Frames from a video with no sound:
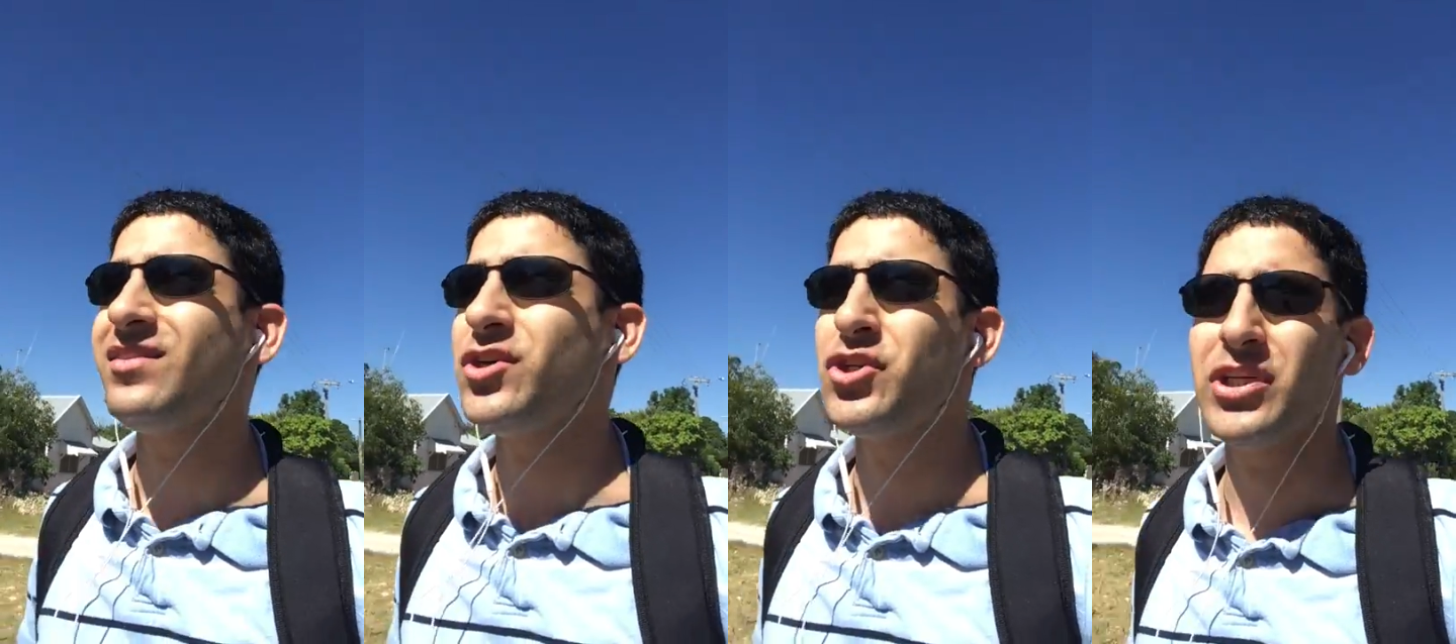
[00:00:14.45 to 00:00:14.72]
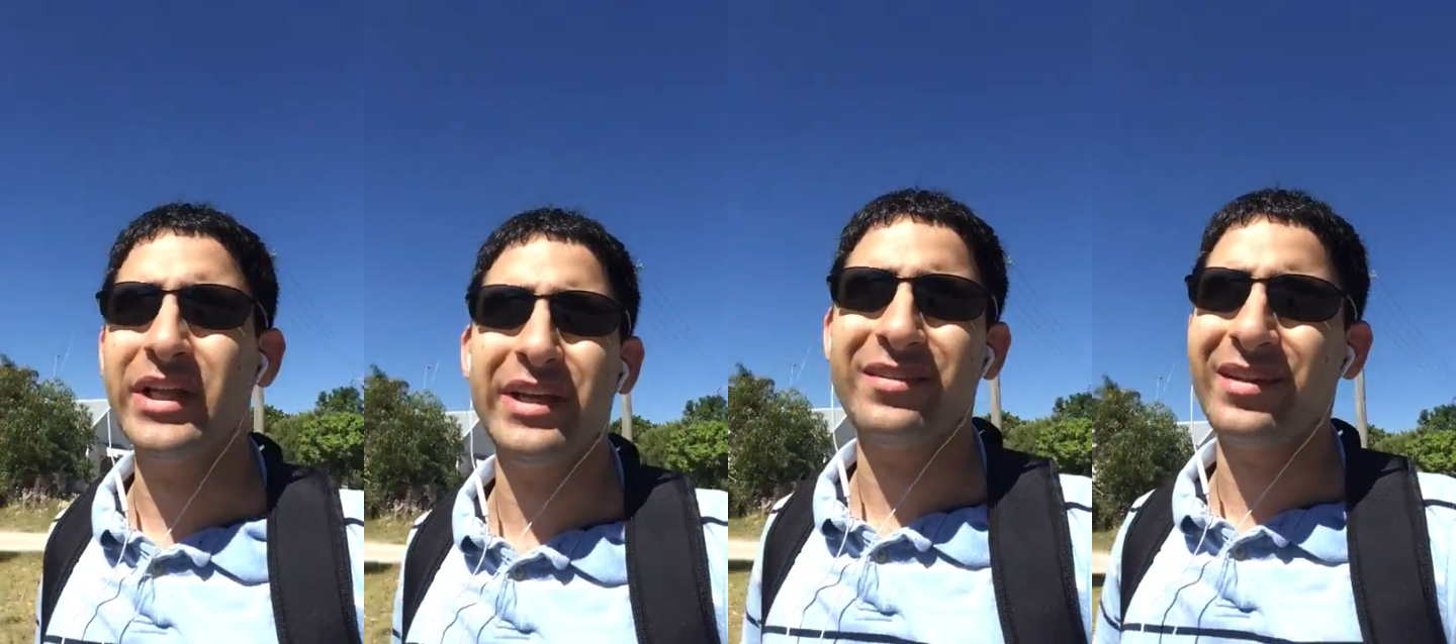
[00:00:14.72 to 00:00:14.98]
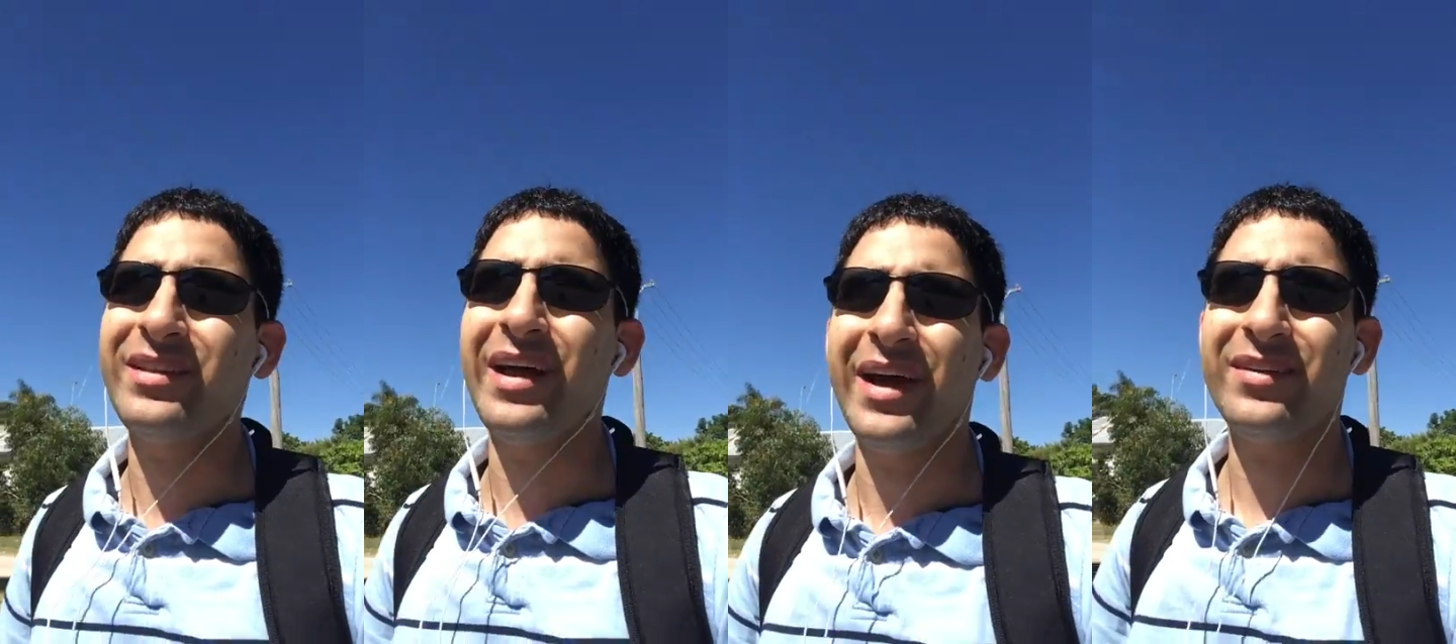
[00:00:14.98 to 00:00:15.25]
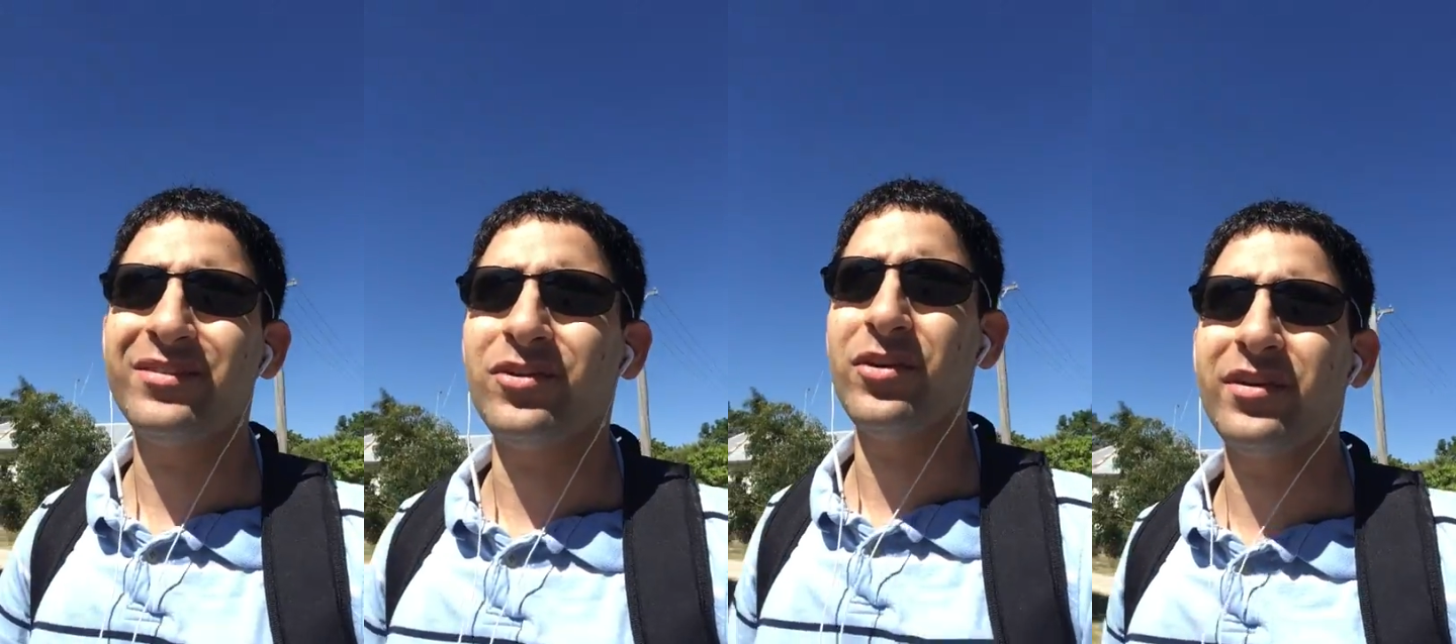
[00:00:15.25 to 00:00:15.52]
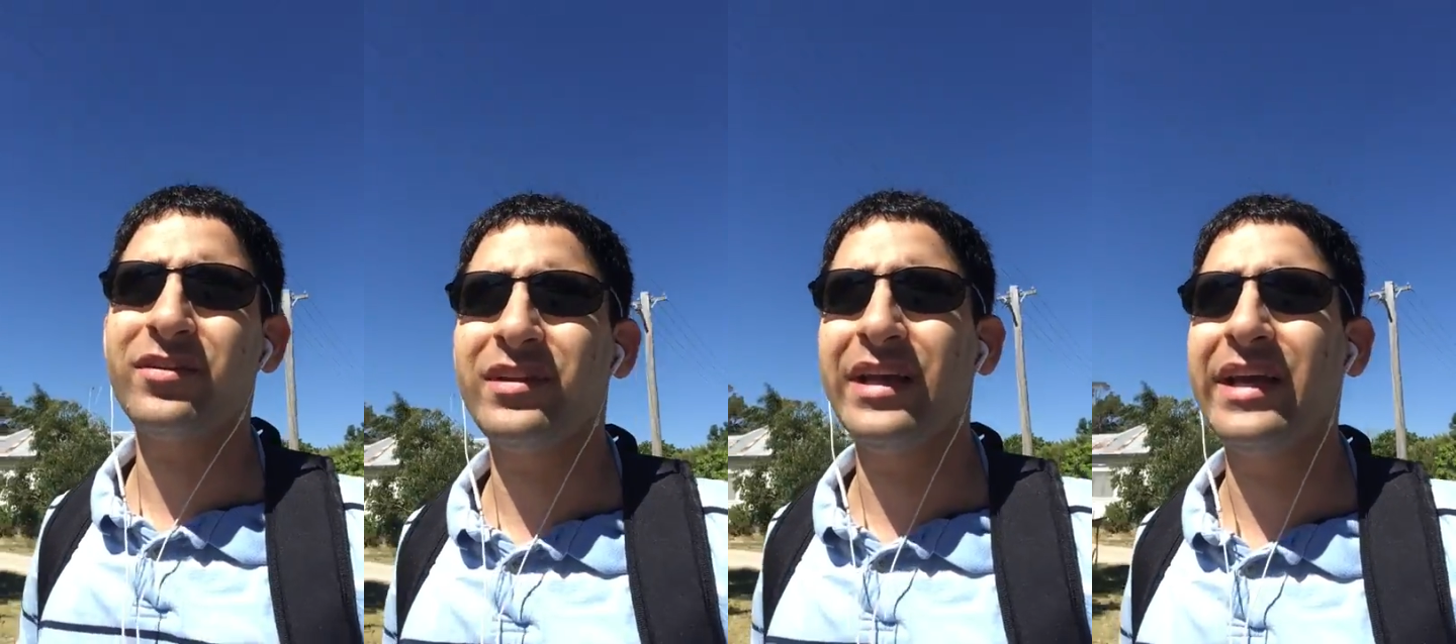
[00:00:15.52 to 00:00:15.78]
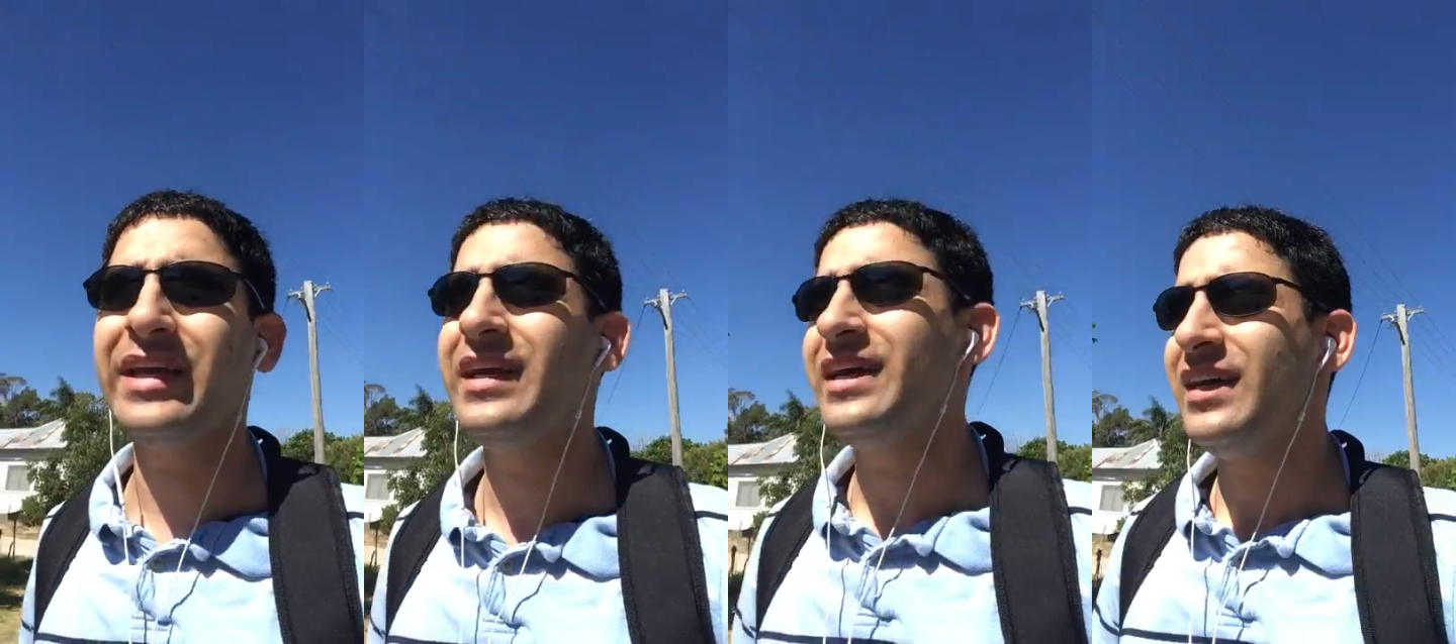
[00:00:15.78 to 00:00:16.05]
Usually it's at night, honestly.